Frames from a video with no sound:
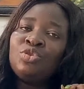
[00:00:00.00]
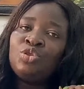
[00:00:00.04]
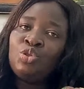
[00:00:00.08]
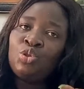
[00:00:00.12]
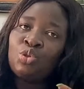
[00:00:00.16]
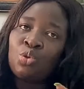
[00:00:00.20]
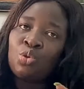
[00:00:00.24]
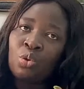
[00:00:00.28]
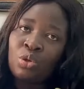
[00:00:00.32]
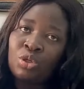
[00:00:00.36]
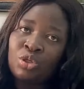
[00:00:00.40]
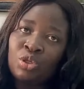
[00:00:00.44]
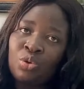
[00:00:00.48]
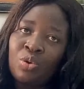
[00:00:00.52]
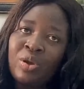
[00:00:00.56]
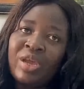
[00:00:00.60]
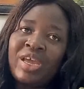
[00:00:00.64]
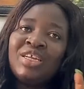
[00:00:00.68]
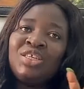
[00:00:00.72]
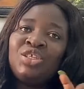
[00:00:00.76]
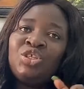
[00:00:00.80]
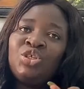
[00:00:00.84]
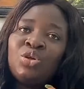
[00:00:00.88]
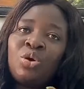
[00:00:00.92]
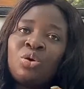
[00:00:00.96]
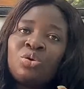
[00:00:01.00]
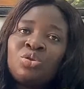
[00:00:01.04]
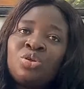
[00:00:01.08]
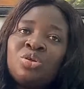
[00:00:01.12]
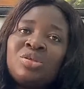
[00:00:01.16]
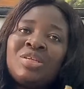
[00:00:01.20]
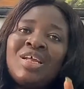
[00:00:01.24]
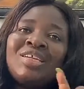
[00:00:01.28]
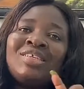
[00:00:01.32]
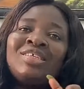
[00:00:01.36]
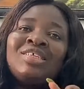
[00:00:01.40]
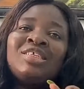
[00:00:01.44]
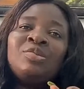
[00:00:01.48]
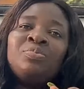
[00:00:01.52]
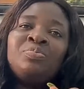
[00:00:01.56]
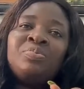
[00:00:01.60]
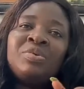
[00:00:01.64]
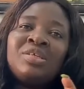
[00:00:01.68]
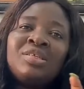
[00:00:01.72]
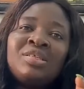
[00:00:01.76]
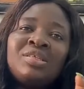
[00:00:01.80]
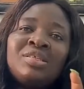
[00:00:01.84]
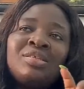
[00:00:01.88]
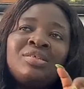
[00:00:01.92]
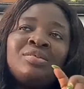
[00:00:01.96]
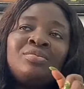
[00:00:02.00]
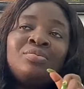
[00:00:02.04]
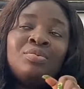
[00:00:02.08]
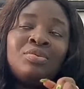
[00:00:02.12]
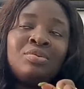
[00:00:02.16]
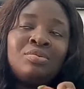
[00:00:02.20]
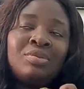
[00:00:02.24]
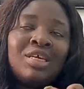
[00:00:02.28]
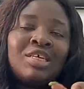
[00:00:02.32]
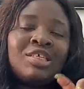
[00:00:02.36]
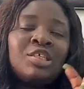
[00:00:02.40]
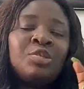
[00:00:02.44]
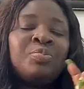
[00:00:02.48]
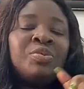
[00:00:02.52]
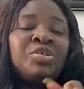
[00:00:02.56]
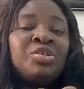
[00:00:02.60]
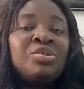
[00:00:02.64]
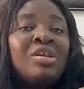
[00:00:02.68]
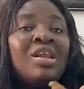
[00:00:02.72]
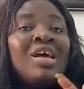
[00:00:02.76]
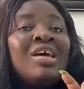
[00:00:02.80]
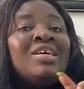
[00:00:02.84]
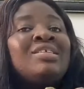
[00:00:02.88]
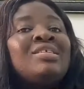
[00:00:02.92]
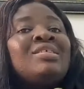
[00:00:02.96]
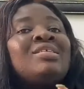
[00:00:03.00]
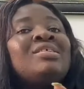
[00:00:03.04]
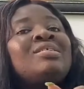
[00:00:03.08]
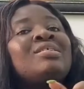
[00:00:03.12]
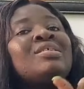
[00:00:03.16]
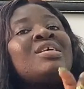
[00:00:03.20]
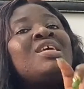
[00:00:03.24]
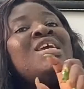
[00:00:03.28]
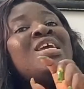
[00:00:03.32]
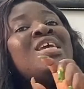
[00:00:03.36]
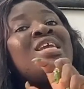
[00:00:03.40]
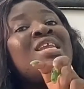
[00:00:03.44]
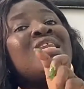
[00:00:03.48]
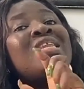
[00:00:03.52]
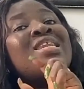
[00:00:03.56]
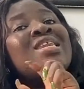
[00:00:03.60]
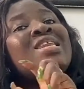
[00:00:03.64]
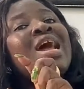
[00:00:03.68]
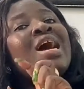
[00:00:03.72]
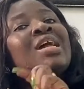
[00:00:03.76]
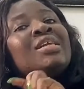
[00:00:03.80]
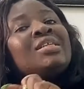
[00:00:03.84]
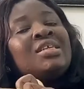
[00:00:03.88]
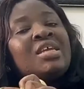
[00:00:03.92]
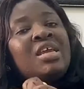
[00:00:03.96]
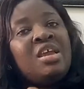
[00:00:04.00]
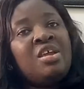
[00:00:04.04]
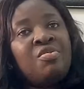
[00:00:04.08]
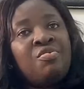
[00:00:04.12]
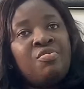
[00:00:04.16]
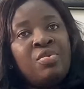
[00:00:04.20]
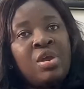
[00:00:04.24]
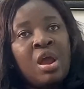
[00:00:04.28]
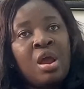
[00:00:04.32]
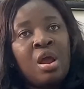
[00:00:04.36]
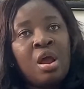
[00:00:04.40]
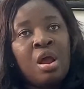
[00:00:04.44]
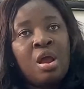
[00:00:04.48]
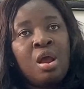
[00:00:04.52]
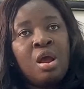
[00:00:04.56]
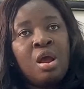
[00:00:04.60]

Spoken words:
doctor, a doctor that specializes in that area